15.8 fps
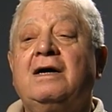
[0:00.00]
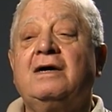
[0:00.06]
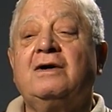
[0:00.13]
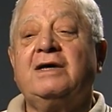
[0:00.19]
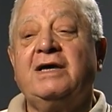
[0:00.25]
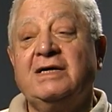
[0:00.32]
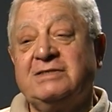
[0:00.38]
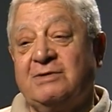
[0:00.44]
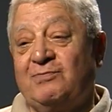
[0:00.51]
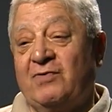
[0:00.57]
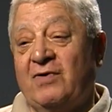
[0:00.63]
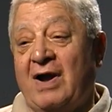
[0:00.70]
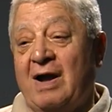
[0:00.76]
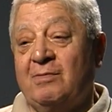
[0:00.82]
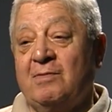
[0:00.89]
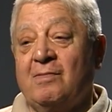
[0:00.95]
Here's the
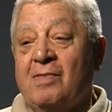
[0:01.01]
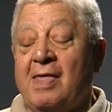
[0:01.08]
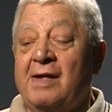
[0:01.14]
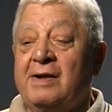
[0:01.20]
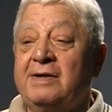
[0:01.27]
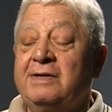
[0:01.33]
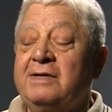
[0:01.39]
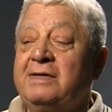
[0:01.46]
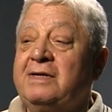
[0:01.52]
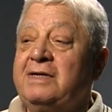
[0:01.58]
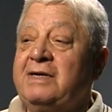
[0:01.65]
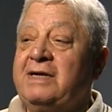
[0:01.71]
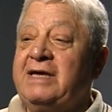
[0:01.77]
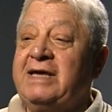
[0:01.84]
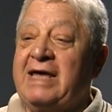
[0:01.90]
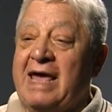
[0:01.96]
problem.
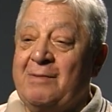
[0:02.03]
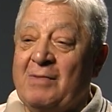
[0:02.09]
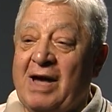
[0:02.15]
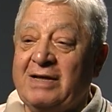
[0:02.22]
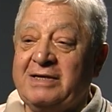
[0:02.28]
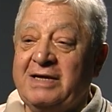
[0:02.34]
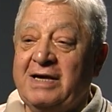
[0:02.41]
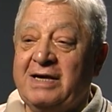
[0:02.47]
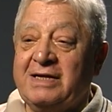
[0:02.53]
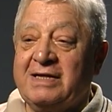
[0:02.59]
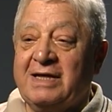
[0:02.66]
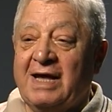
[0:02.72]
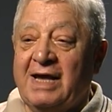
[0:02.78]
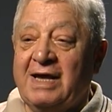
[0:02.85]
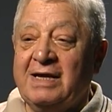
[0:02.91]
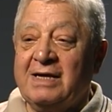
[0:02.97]
He came out the other
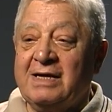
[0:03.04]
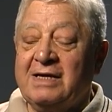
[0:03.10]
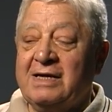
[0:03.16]
day,